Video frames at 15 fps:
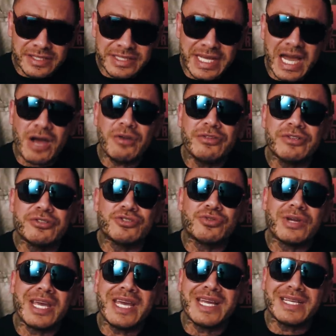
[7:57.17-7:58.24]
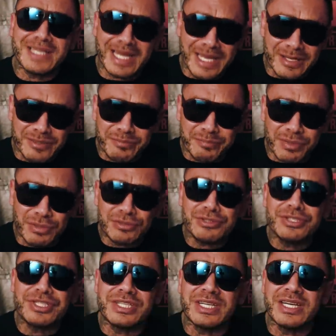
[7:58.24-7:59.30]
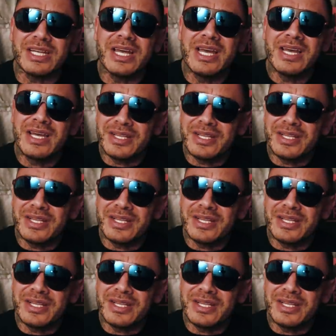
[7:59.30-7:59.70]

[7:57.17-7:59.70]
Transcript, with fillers: down the drain like bullshit,